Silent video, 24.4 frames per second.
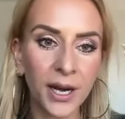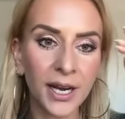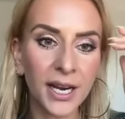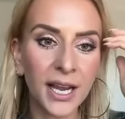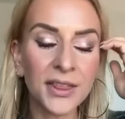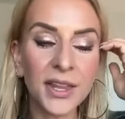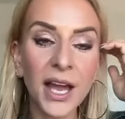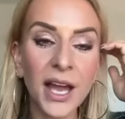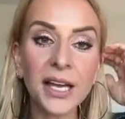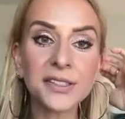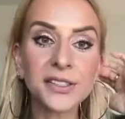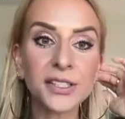And
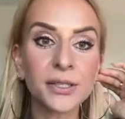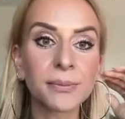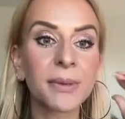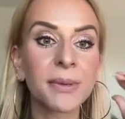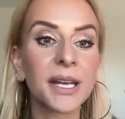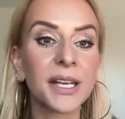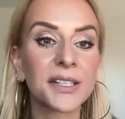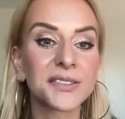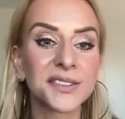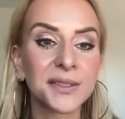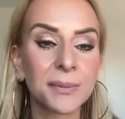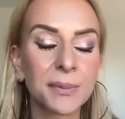that to me
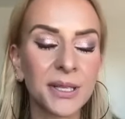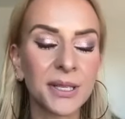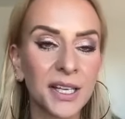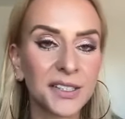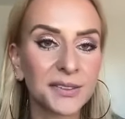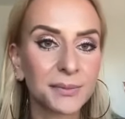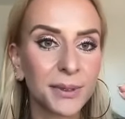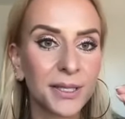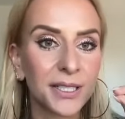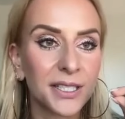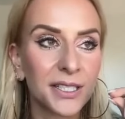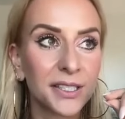is something that's
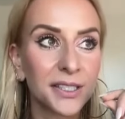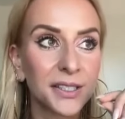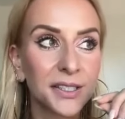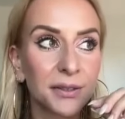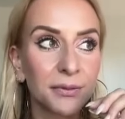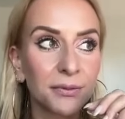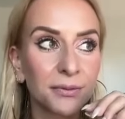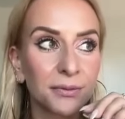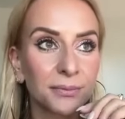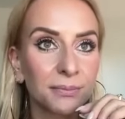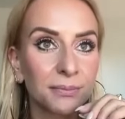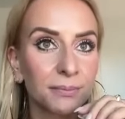been
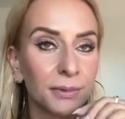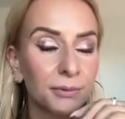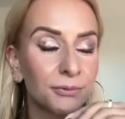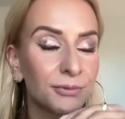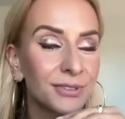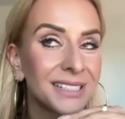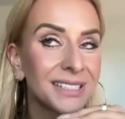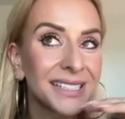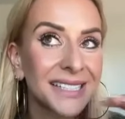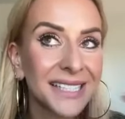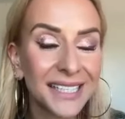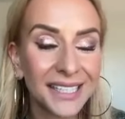
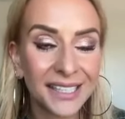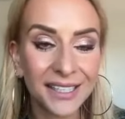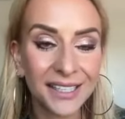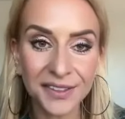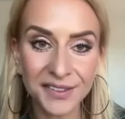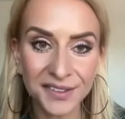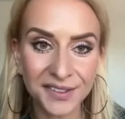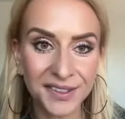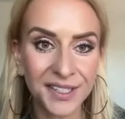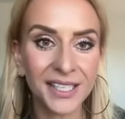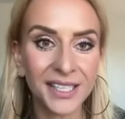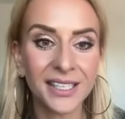
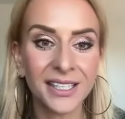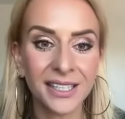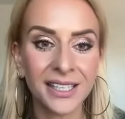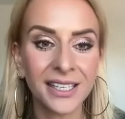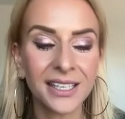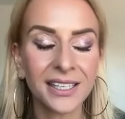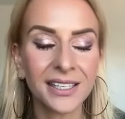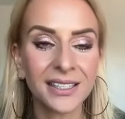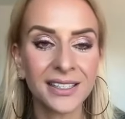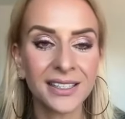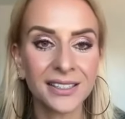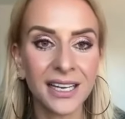ridiculously
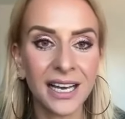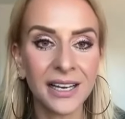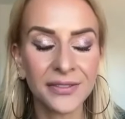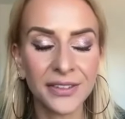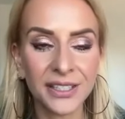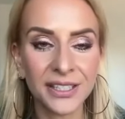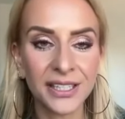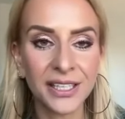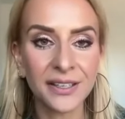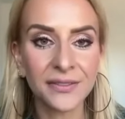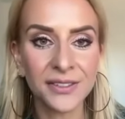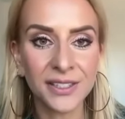clear, having
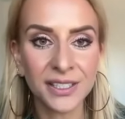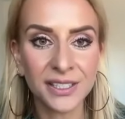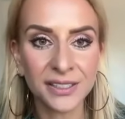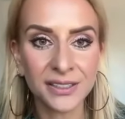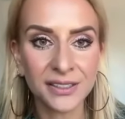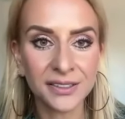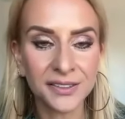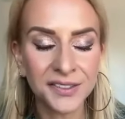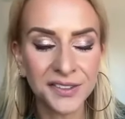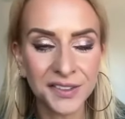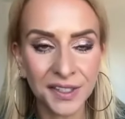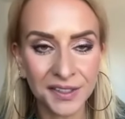lived
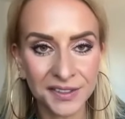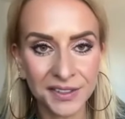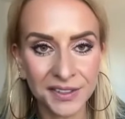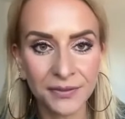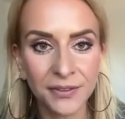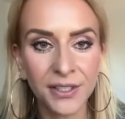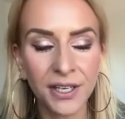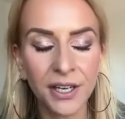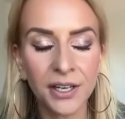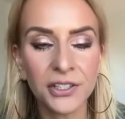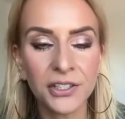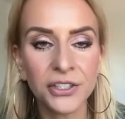in 6
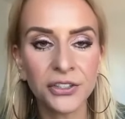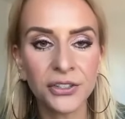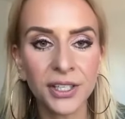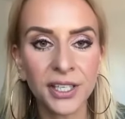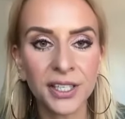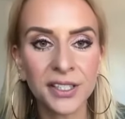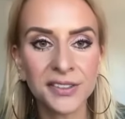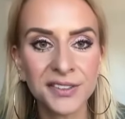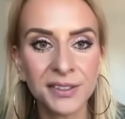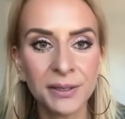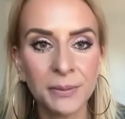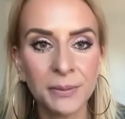different countries